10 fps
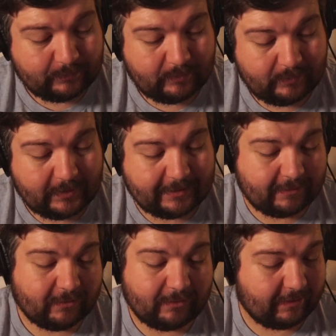It's a
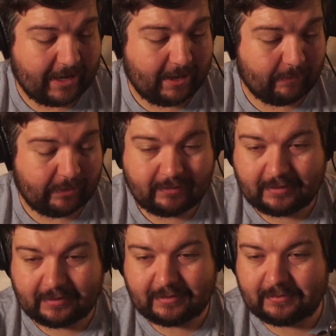learner camera.
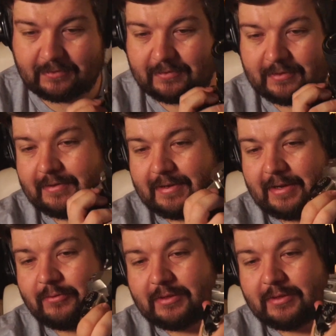This is how you